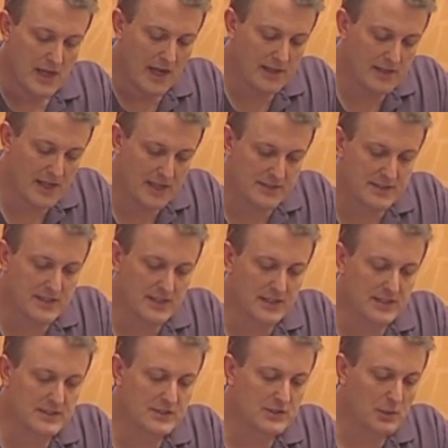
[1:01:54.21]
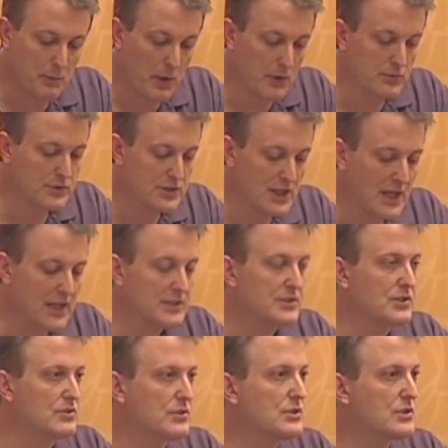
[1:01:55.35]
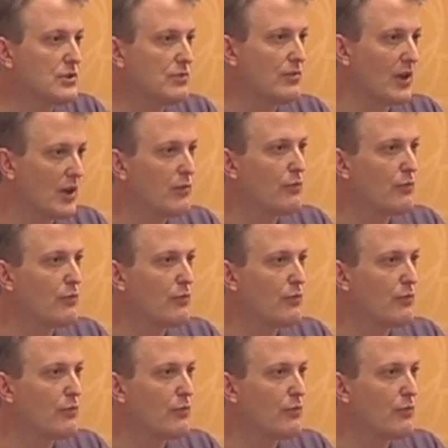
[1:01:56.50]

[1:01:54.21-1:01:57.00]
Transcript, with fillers: And the idea is to post answers to very